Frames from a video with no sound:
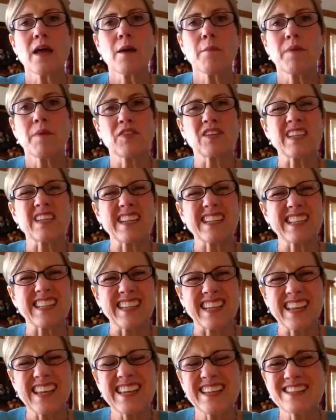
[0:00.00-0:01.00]
but
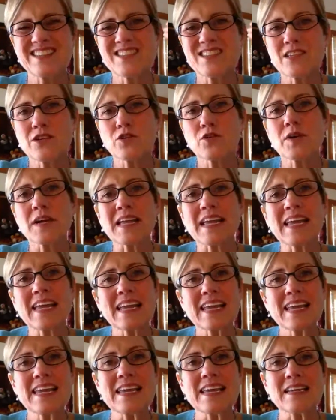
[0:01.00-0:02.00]
the searing
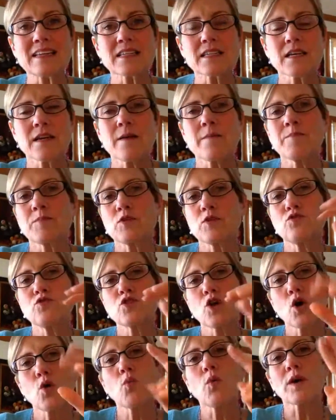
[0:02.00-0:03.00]
heat, you
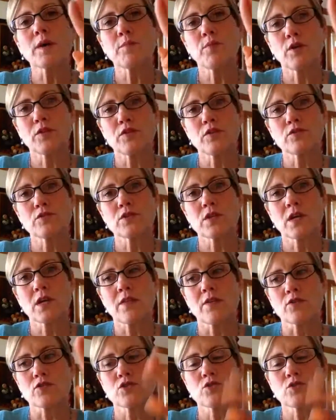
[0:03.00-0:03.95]
don't want to put those together.